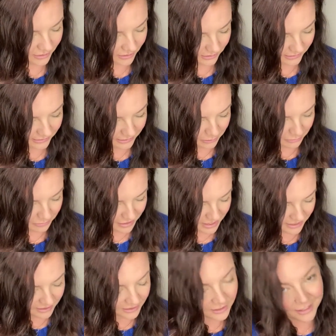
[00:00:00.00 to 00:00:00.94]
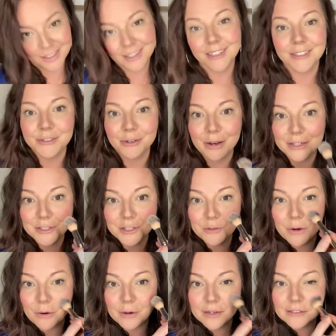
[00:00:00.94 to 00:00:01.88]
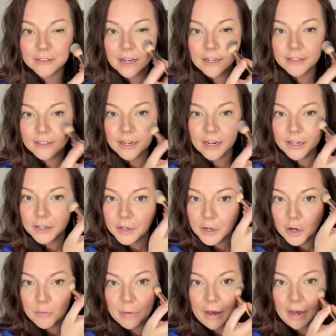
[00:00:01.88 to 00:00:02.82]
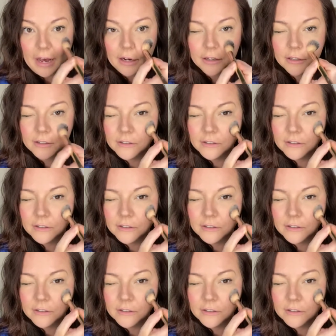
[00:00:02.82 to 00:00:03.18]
a little bit. So I do always like to kind of go back